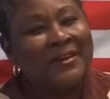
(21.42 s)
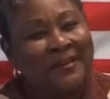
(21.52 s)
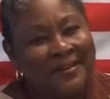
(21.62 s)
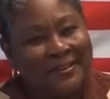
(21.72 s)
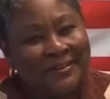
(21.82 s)
the
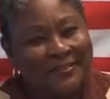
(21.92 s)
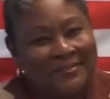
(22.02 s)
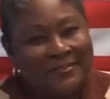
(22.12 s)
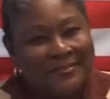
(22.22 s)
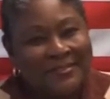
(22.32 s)
honor
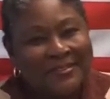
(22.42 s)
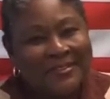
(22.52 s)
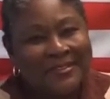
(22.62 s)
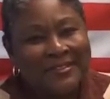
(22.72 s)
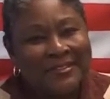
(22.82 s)

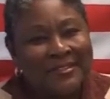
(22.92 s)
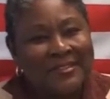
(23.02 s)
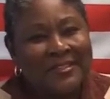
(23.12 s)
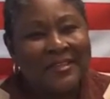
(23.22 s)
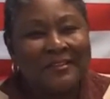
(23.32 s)

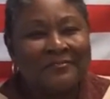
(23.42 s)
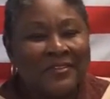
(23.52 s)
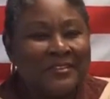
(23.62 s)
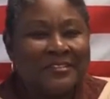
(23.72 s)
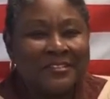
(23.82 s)
of
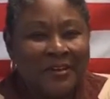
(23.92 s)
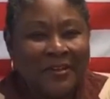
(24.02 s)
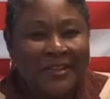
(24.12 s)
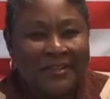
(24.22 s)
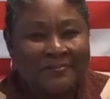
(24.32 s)

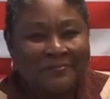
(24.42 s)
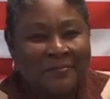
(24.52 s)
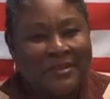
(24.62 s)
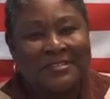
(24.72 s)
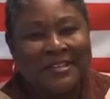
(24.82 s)
installing
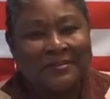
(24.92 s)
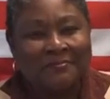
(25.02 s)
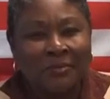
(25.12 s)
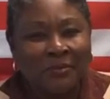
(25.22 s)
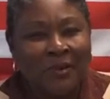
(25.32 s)

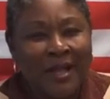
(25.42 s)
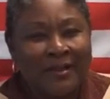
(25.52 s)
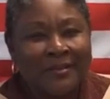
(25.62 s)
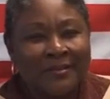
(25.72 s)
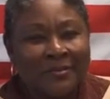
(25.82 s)
President Barack
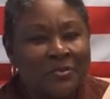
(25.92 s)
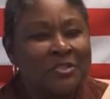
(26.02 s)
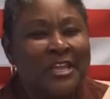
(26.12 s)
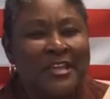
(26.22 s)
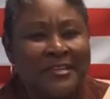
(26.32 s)

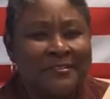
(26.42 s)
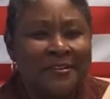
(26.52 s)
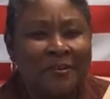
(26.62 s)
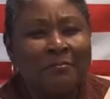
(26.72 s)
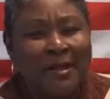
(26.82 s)
Hussein
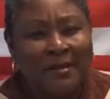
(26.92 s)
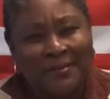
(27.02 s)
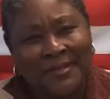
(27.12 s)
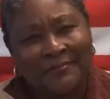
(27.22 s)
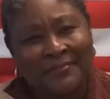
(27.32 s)

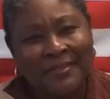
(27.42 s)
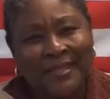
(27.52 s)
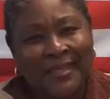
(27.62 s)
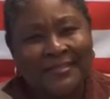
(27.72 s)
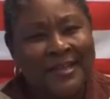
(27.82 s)
Obama
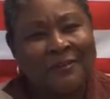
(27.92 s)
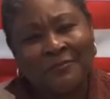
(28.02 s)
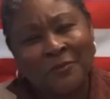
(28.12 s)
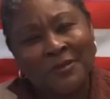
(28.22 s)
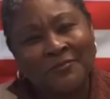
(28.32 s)
as our
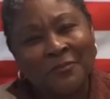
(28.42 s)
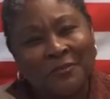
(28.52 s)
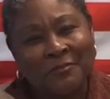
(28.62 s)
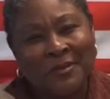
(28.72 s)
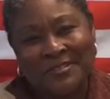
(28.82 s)

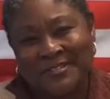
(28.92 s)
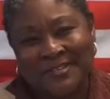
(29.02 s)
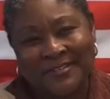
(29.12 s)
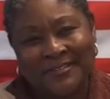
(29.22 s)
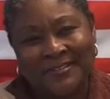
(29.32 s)
44th
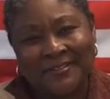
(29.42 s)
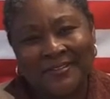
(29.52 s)
president.